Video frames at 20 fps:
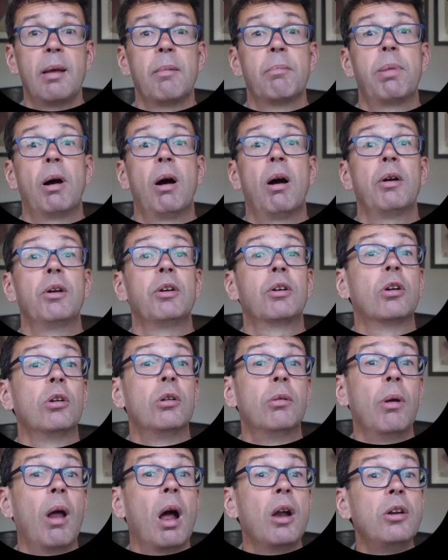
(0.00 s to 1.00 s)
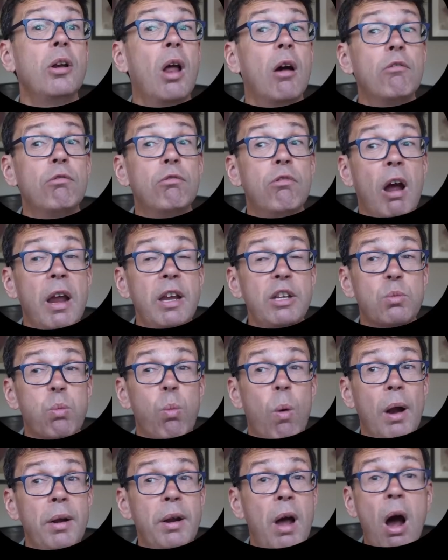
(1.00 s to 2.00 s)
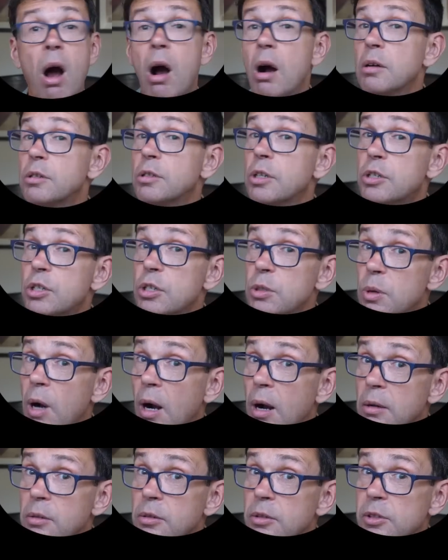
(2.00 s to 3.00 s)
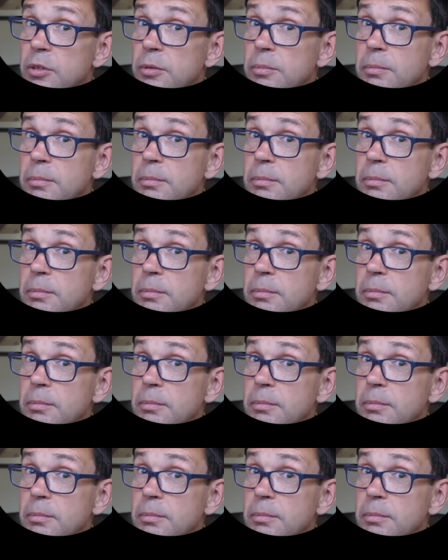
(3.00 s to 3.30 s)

Partner could raise 1 heart to 2 hearts.